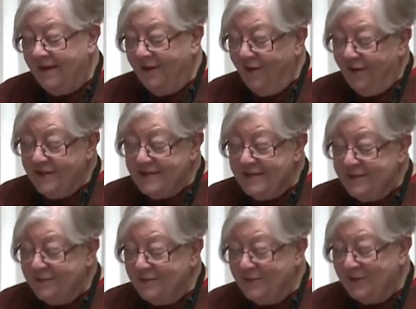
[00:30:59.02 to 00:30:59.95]
Larsen,
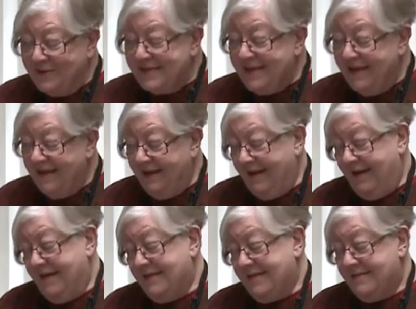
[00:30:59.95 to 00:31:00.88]
of course,
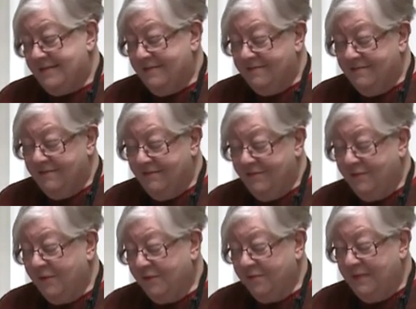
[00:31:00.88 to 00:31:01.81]
as
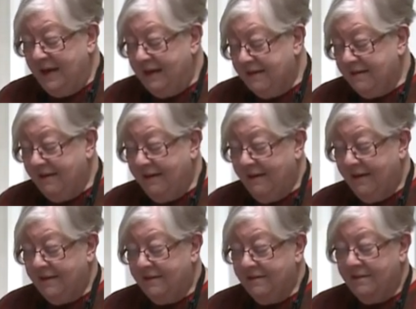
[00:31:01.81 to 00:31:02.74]
fourth mate,
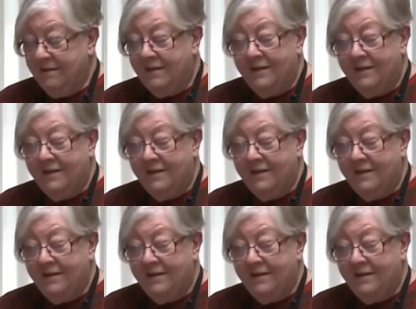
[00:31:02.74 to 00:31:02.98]
had a